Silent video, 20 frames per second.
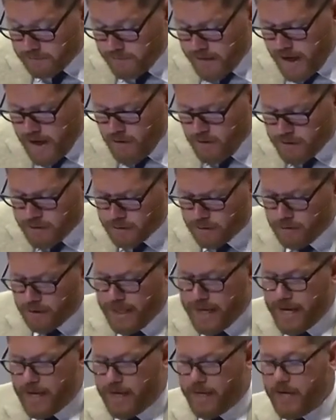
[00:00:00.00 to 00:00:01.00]
Herod's
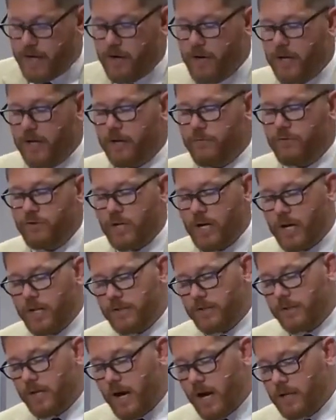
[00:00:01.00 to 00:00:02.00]
glad hearing of
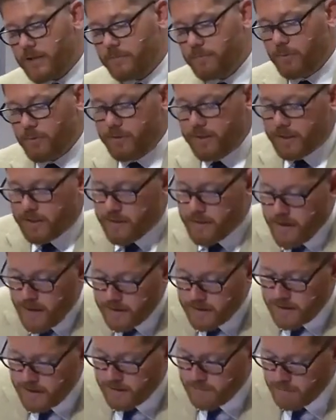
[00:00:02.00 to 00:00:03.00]
John's gospel did
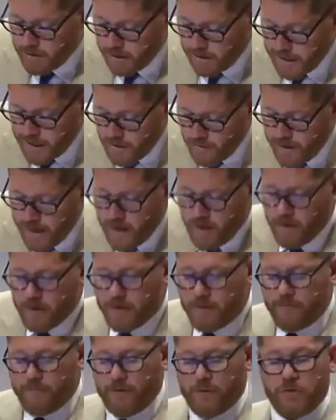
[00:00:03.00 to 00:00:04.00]
nothing but allow Herod
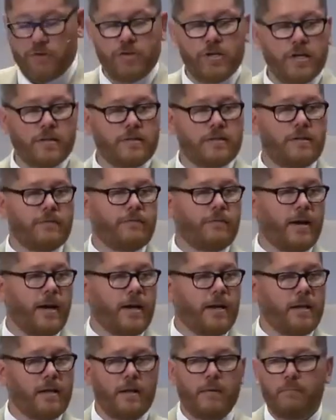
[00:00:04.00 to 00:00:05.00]
to feel
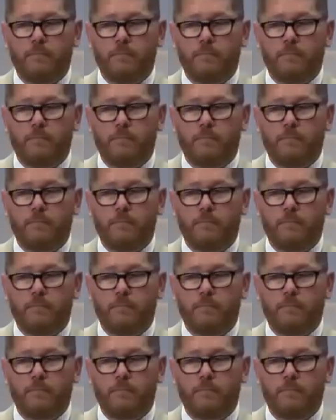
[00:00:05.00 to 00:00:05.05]
justified in the